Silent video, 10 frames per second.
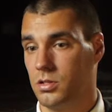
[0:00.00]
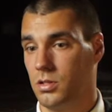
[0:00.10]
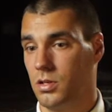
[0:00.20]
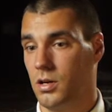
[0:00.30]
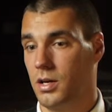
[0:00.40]

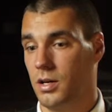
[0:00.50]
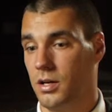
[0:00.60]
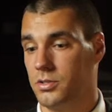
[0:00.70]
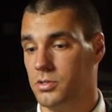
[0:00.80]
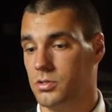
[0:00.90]

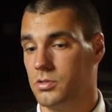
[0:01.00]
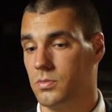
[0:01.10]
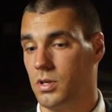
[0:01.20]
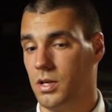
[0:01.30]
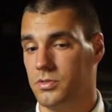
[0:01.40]

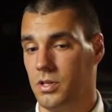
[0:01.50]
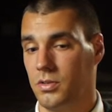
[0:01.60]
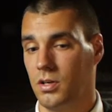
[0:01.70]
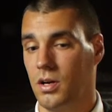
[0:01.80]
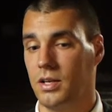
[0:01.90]
When I was out
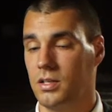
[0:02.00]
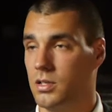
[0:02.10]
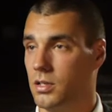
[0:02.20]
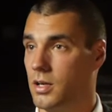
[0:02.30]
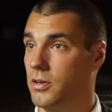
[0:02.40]
there, I
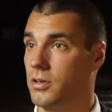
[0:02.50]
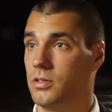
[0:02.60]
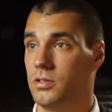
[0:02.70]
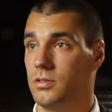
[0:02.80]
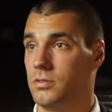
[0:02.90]
needed
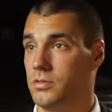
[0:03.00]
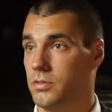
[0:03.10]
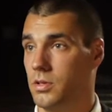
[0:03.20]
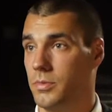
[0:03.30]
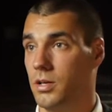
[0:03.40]
alcohol to
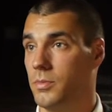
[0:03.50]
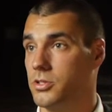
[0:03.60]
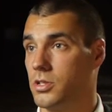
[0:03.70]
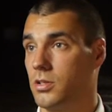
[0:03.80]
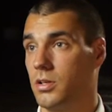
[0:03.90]
come out of my
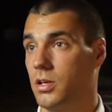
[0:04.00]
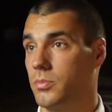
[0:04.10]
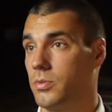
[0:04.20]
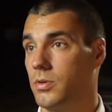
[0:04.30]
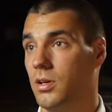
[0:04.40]
shell at any
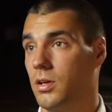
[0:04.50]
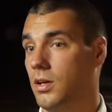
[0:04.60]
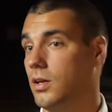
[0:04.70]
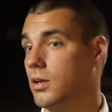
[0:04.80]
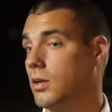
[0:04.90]
point.
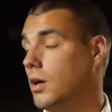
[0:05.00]
And